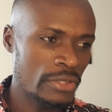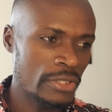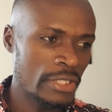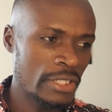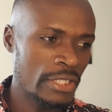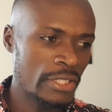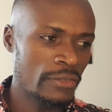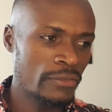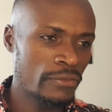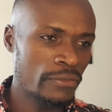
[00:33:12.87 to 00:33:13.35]

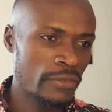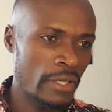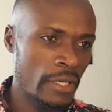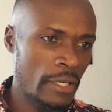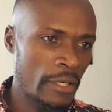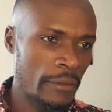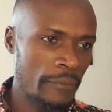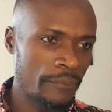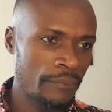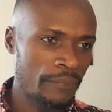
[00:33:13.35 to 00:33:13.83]
give
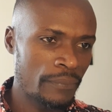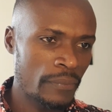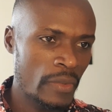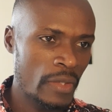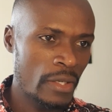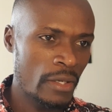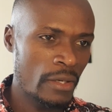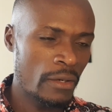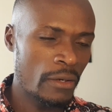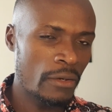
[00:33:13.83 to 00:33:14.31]

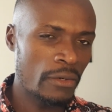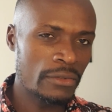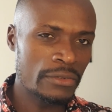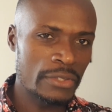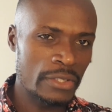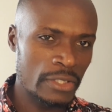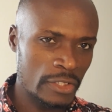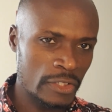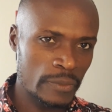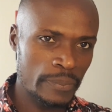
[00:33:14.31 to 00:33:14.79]
all
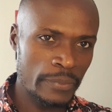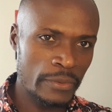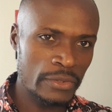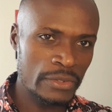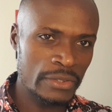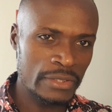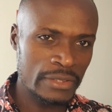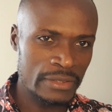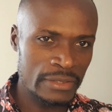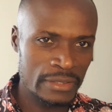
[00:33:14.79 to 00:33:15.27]
the
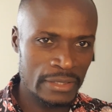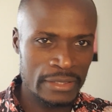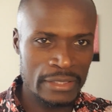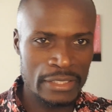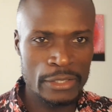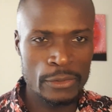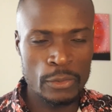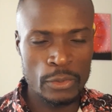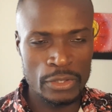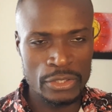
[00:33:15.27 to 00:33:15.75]
respondents an
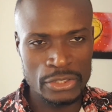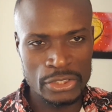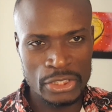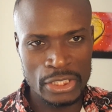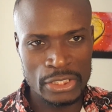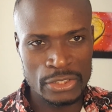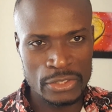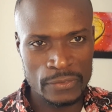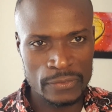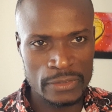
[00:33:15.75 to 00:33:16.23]
equal
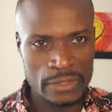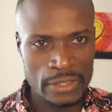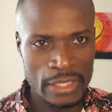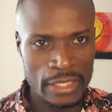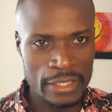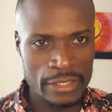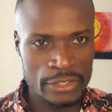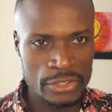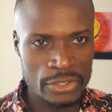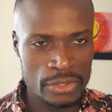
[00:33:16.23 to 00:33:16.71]
chance of
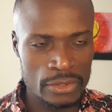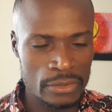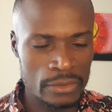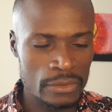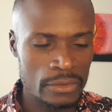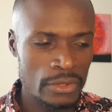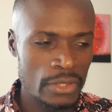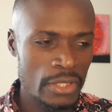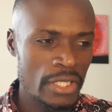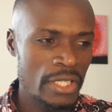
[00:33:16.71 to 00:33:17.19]
selection,
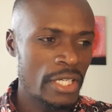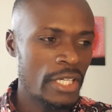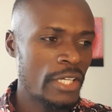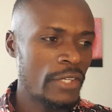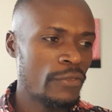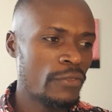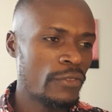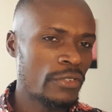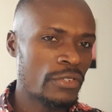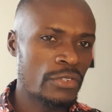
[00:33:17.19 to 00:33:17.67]

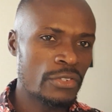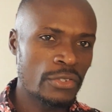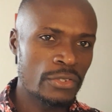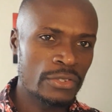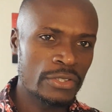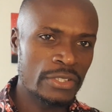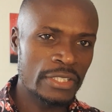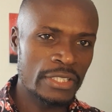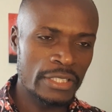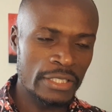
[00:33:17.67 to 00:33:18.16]
even though
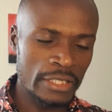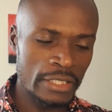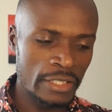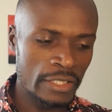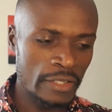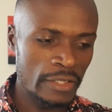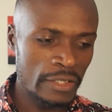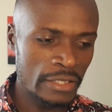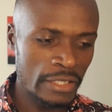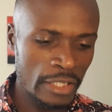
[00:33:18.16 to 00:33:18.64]

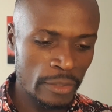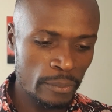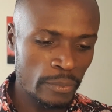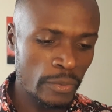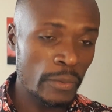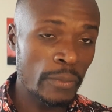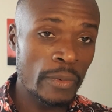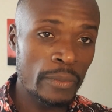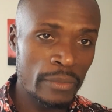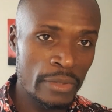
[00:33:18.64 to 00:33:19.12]
the
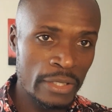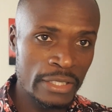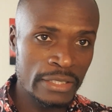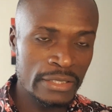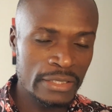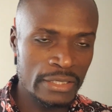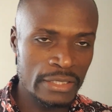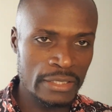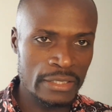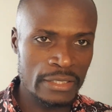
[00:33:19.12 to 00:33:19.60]

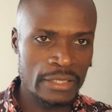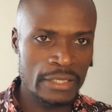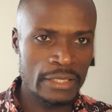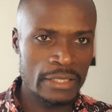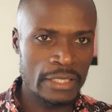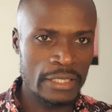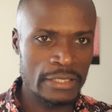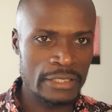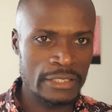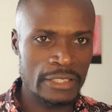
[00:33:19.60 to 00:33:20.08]
non-probabilistic
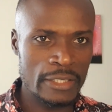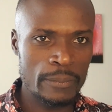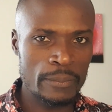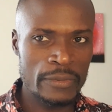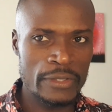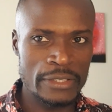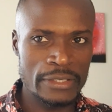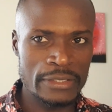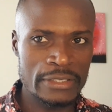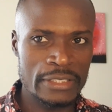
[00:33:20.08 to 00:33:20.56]

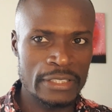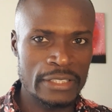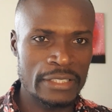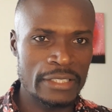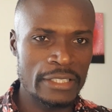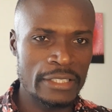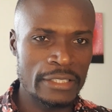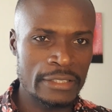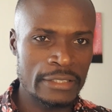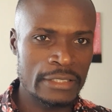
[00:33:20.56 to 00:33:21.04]
sampling
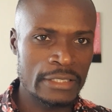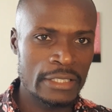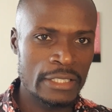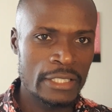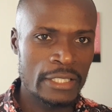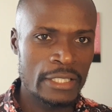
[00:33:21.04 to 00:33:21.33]
techniques